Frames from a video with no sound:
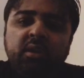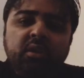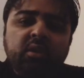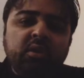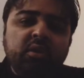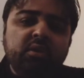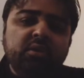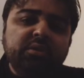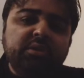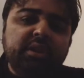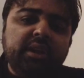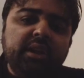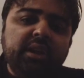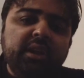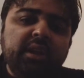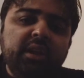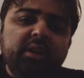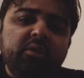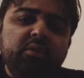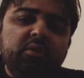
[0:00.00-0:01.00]
on San
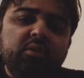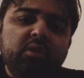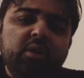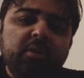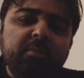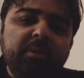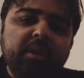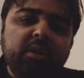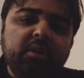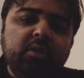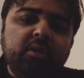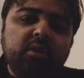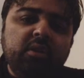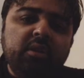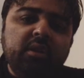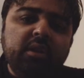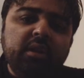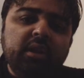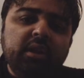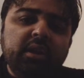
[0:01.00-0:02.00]
Diego Comic
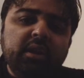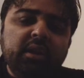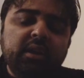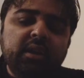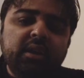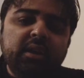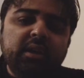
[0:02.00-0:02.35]
Con